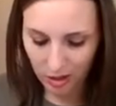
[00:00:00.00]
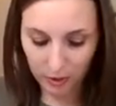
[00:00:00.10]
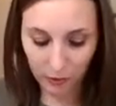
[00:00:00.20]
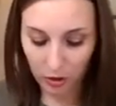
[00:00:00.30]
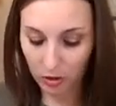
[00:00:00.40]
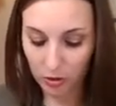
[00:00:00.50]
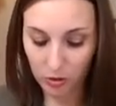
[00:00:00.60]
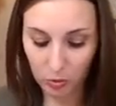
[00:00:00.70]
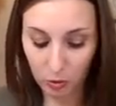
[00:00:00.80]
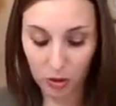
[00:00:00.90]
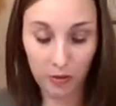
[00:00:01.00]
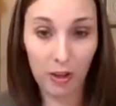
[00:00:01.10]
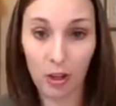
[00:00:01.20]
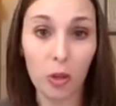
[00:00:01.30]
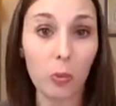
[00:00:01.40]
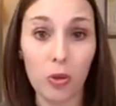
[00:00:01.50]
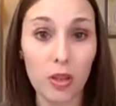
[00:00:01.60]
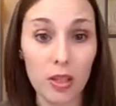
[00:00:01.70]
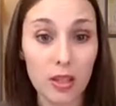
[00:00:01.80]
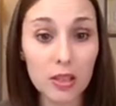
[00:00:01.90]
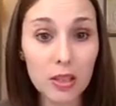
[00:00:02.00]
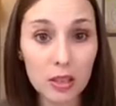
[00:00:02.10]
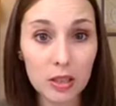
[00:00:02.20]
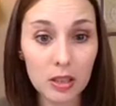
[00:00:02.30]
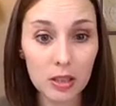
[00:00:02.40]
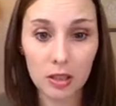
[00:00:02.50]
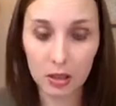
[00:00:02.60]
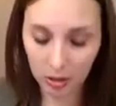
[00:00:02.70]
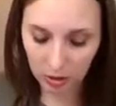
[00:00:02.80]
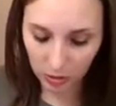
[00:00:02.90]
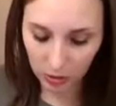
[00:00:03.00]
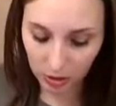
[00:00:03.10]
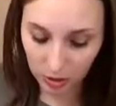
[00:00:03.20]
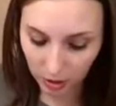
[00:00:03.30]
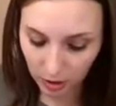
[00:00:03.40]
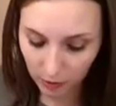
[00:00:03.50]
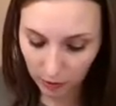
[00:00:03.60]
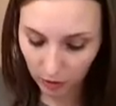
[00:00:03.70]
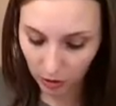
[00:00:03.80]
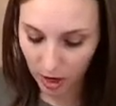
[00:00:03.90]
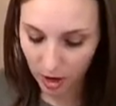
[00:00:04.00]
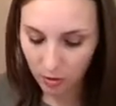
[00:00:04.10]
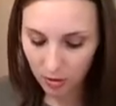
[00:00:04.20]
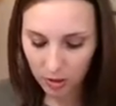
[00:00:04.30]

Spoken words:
as far as what the variable is. So I'm just going to leave it for now.